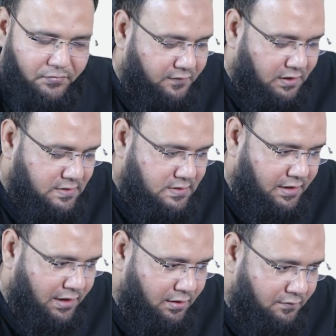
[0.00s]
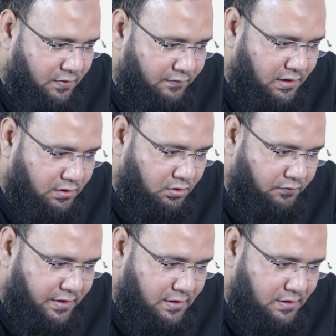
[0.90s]
First thing, we will go
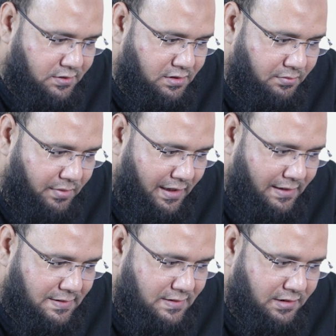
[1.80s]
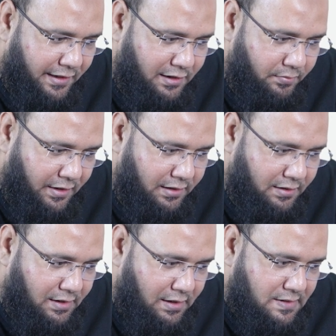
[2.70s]
with shebang statement.